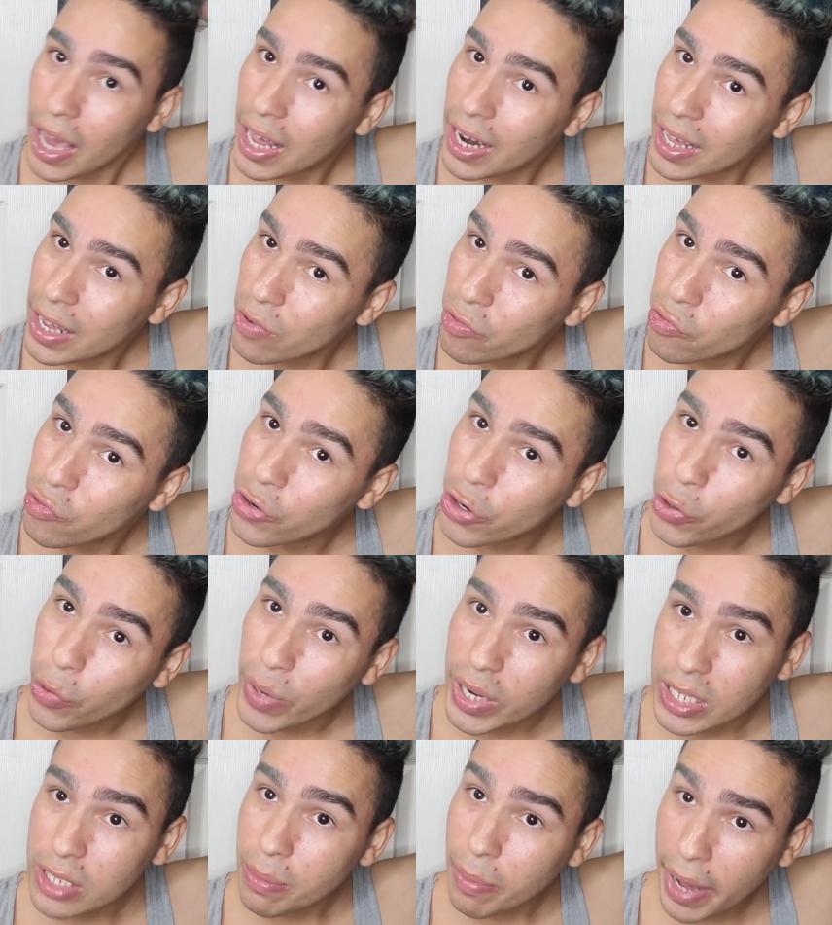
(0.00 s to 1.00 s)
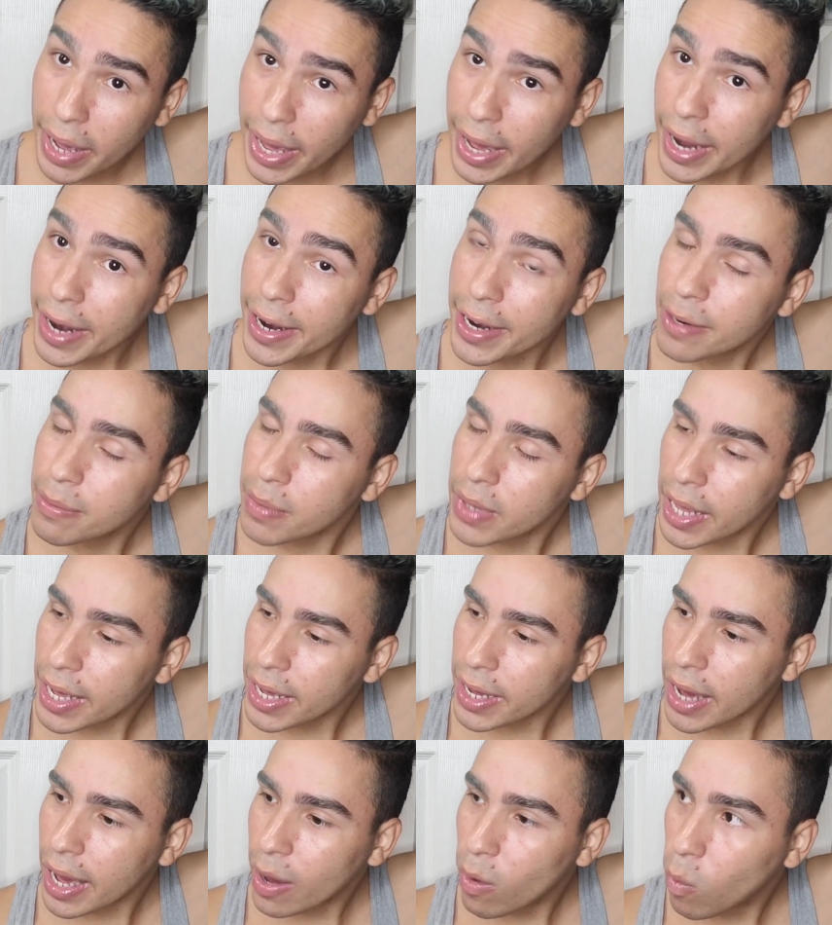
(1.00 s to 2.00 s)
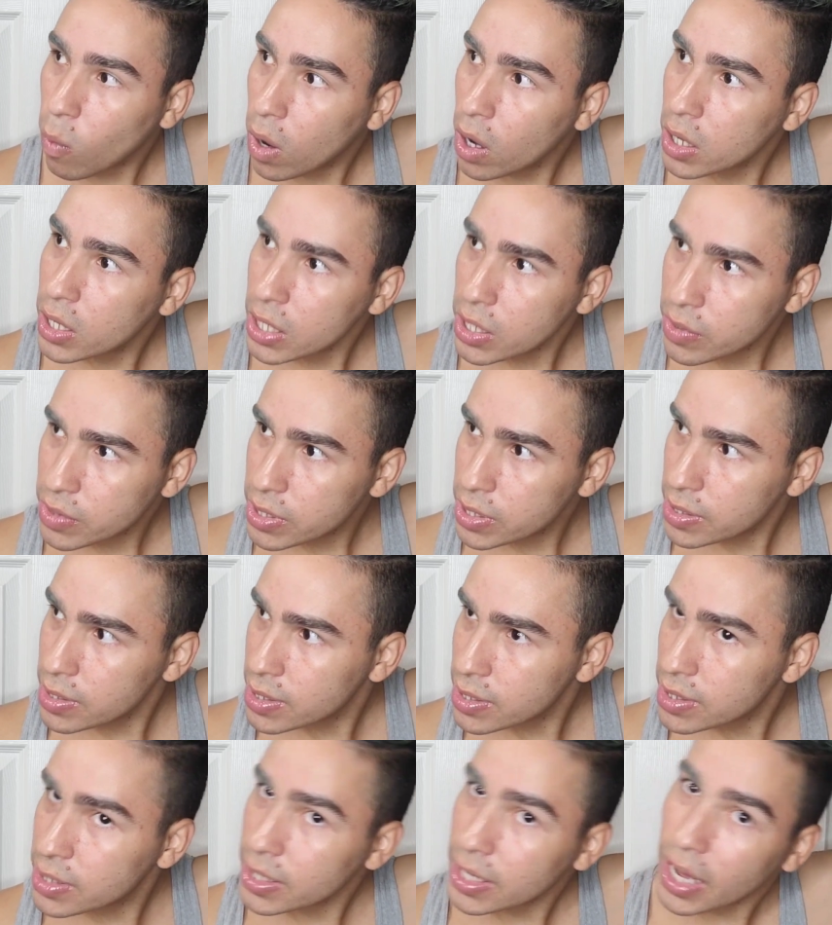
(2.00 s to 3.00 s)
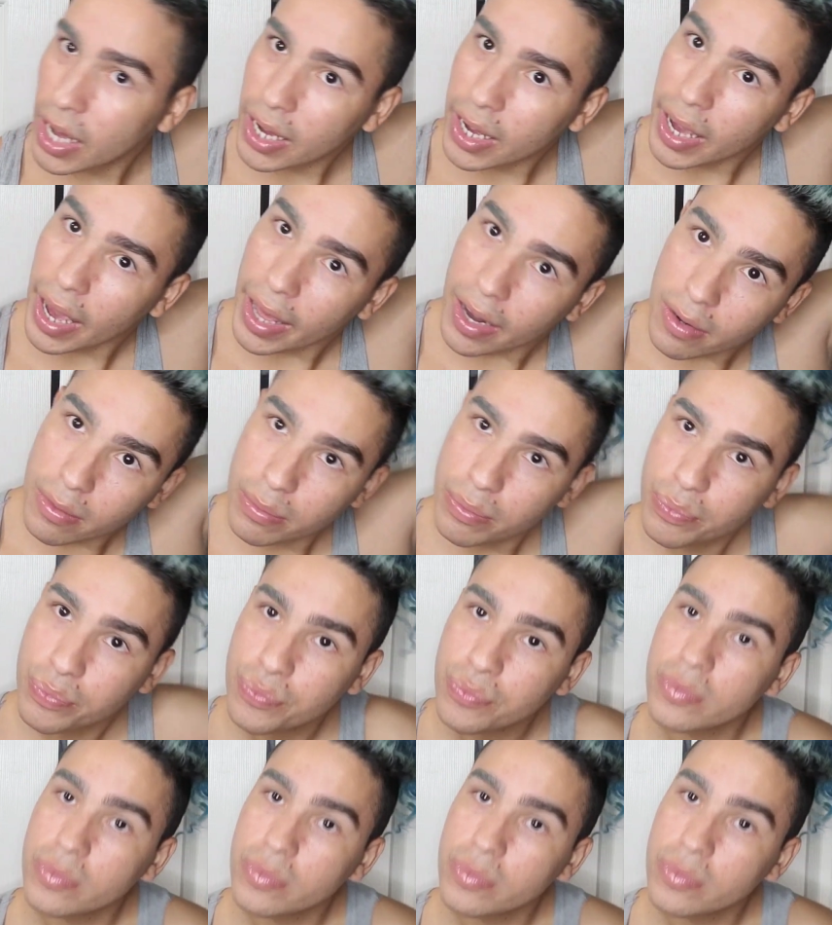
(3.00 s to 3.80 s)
and it ruined my hair like i want you to see again